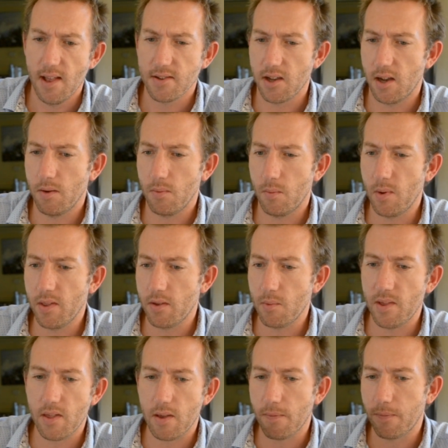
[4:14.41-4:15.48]
So
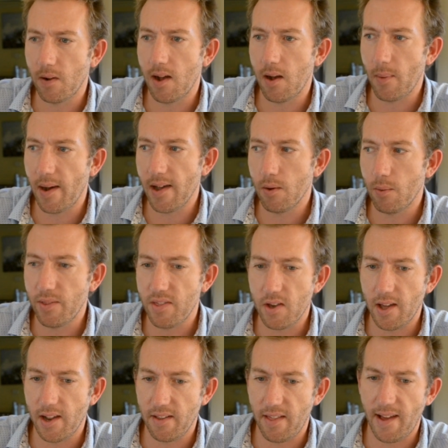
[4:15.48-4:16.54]
whether you fly away or whether you
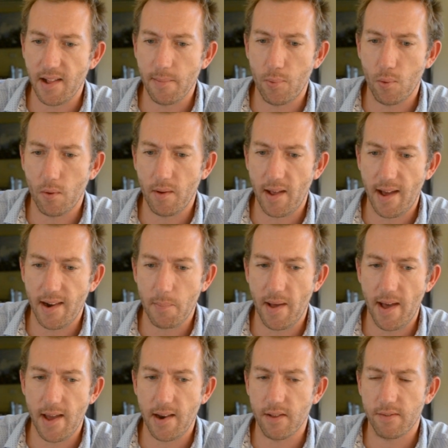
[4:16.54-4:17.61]
go to
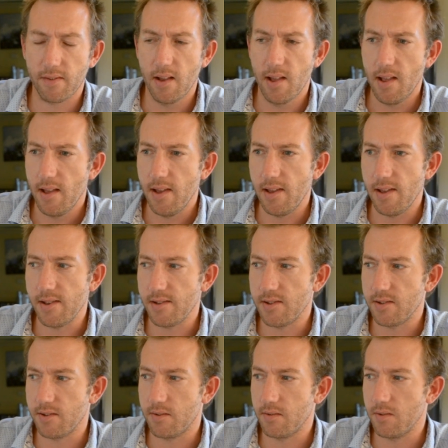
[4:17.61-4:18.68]
helipad
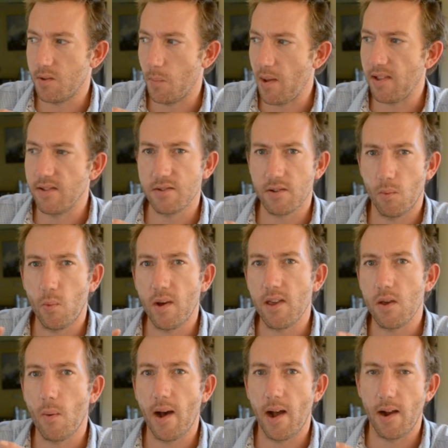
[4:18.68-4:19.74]
depends on where
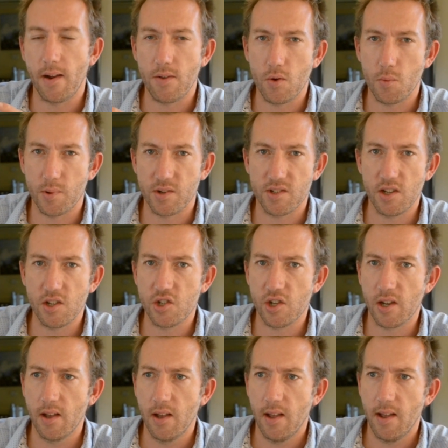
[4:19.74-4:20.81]
you are in your
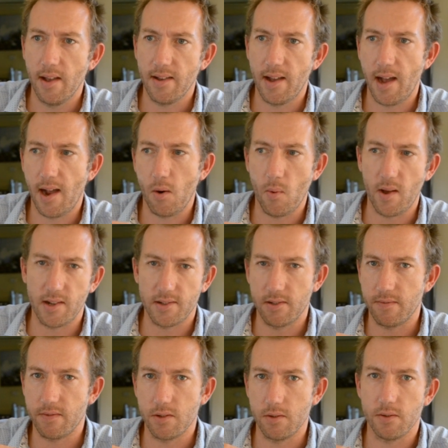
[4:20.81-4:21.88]
procedure
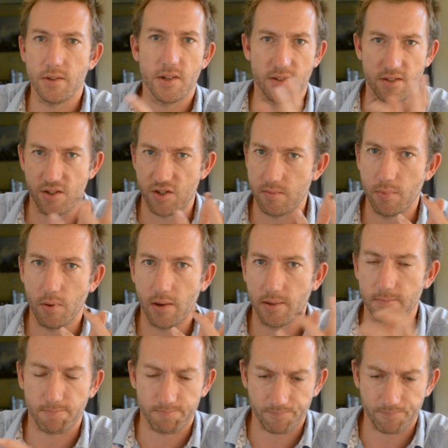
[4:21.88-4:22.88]
relative to the decision point.